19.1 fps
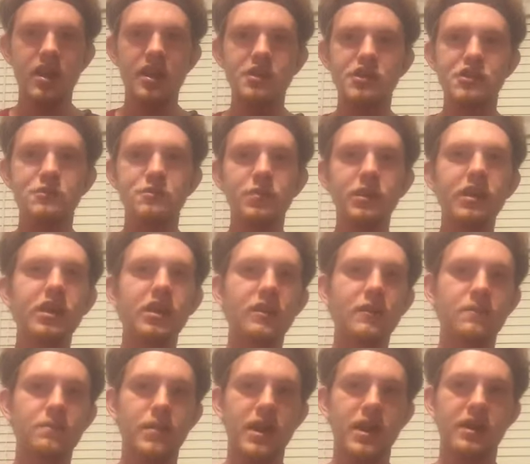And speaking
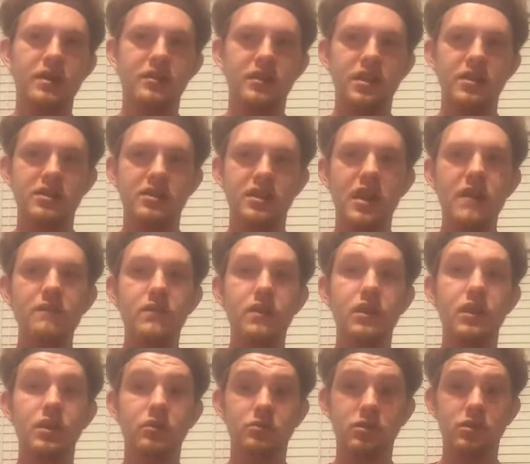of Backlash, that
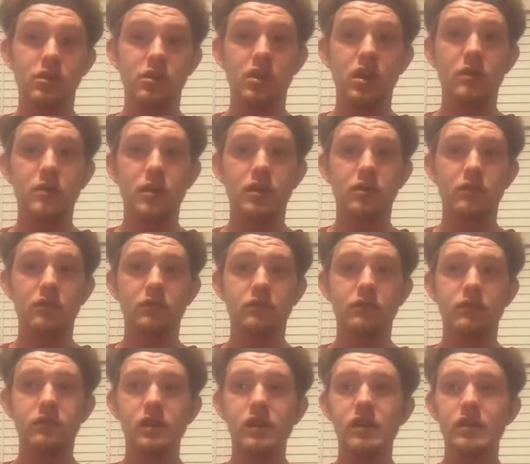video is going to come out on
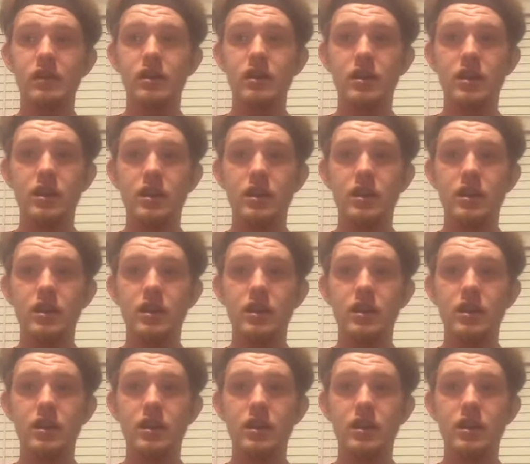Friday,